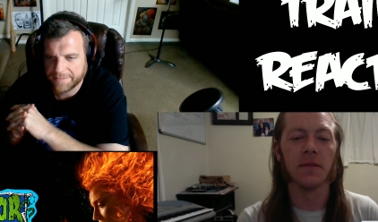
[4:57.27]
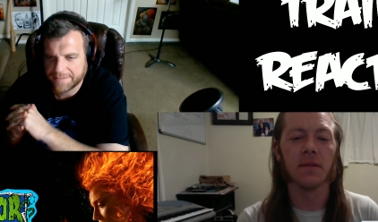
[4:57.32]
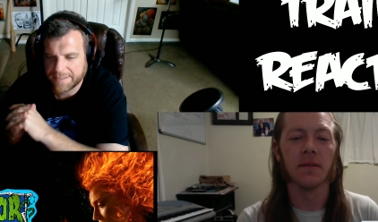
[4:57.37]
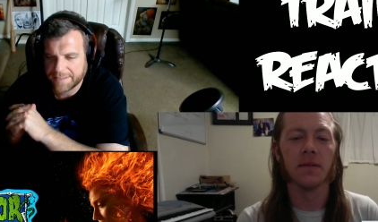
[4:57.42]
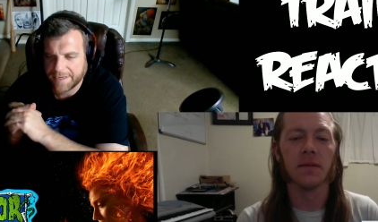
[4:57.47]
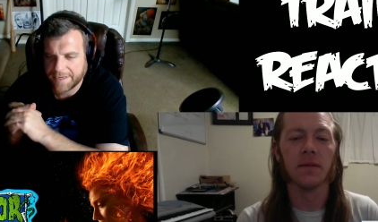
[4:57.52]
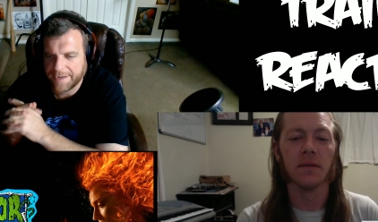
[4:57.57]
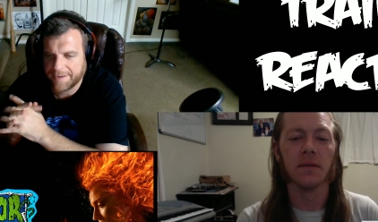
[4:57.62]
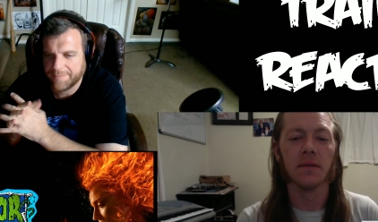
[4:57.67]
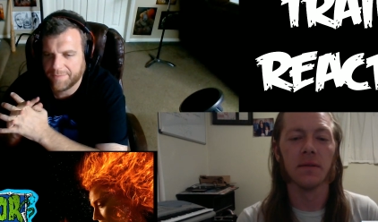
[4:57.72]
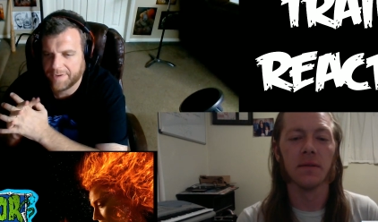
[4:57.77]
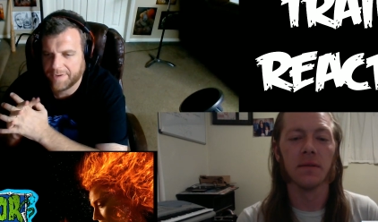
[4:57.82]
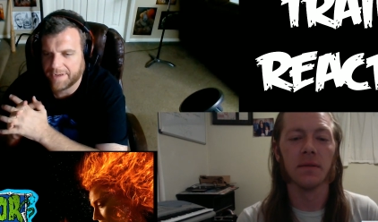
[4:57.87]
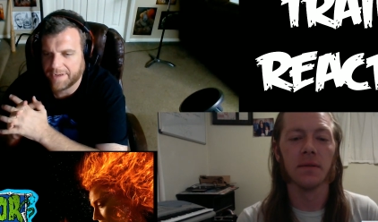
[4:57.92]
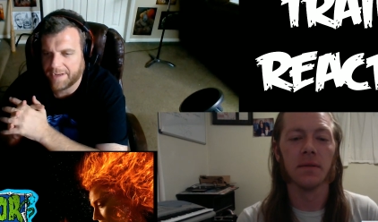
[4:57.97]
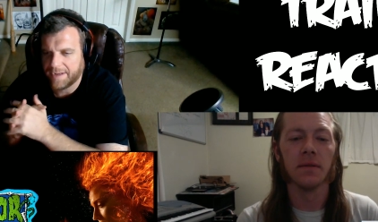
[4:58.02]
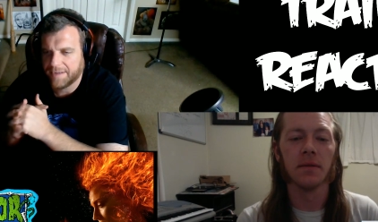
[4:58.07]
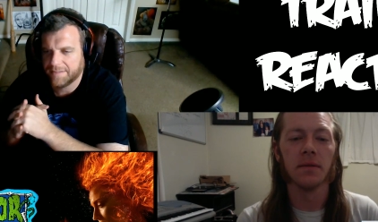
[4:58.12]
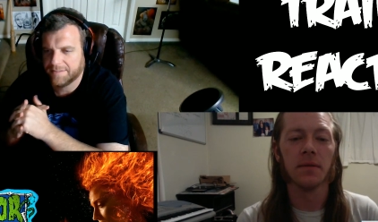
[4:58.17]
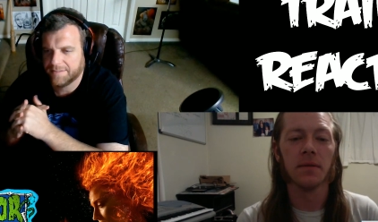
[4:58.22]
Speaker 1: Damn, we
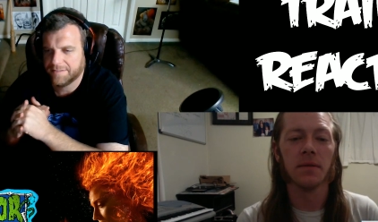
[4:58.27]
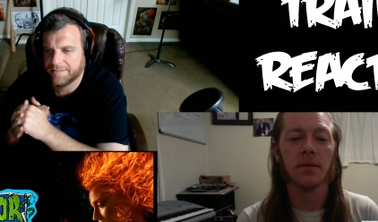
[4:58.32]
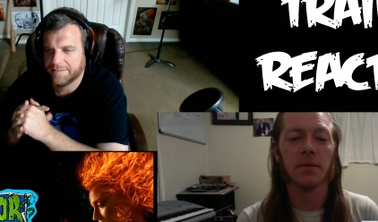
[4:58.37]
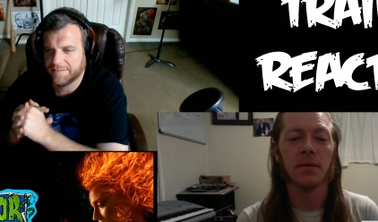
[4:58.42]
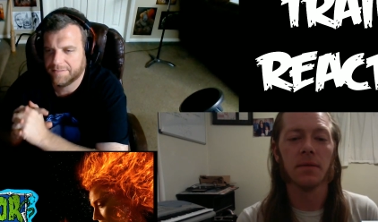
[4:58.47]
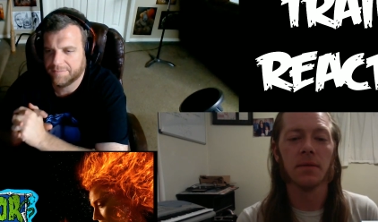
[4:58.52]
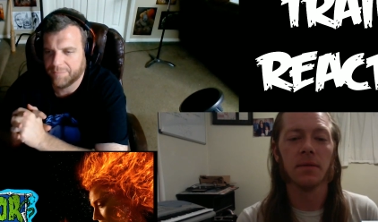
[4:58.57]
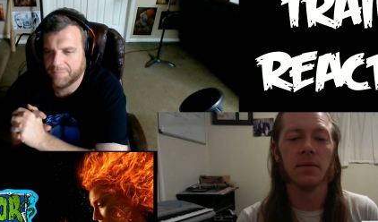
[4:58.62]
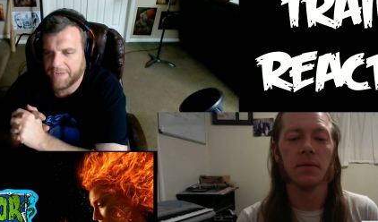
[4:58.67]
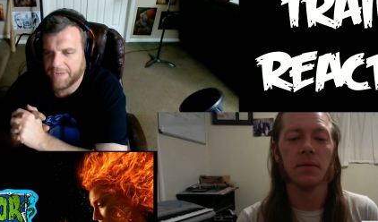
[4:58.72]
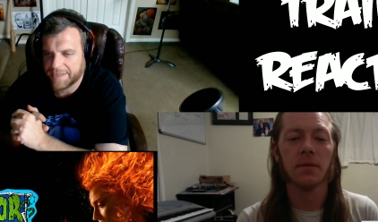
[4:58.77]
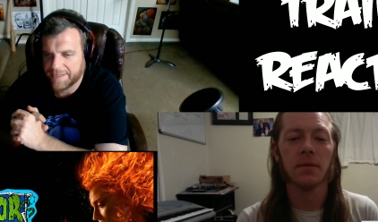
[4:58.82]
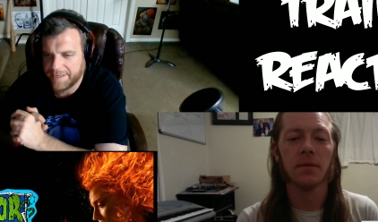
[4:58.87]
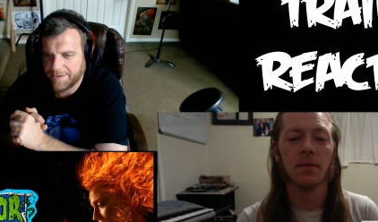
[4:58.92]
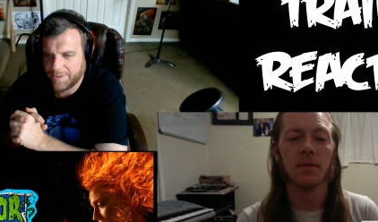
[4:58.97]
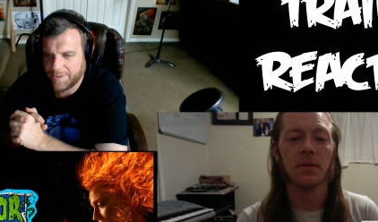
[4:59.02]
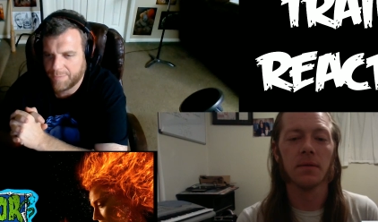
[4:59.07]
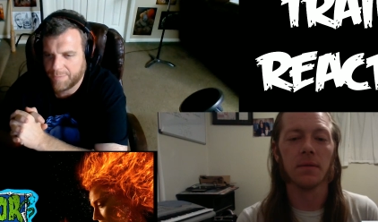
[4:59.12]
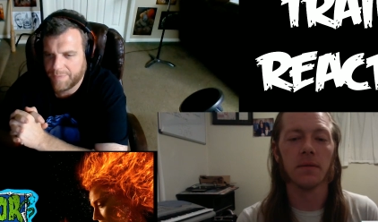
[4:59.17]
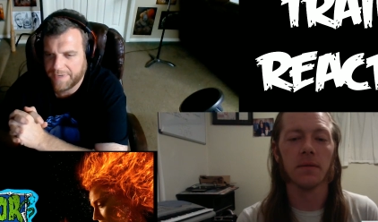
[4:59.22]
got
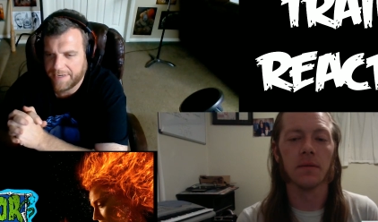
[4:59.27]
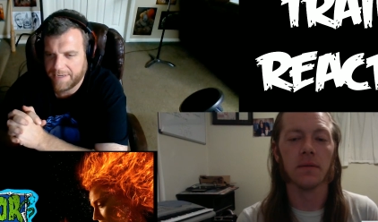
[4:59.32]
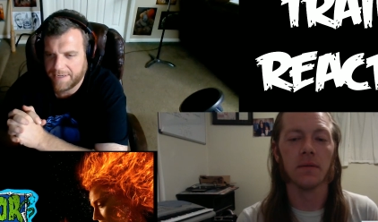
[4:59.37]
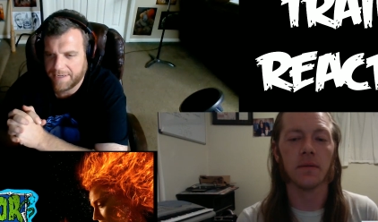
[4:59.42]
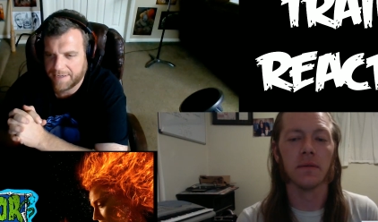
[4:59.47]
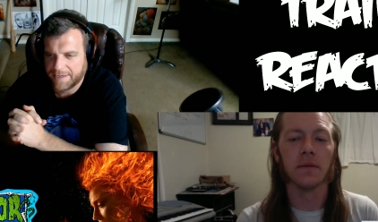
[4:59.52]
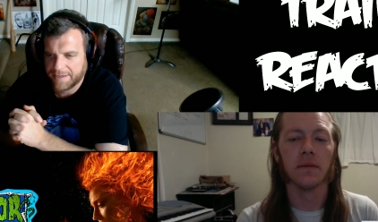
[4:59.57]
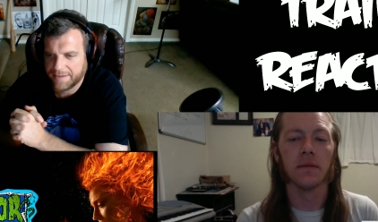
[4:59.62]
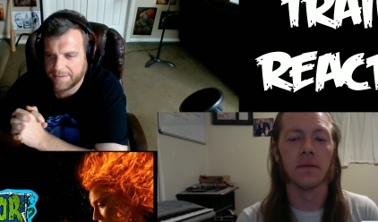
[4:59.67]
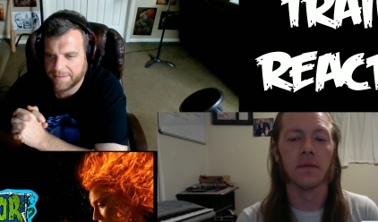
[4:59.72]
Magneto back.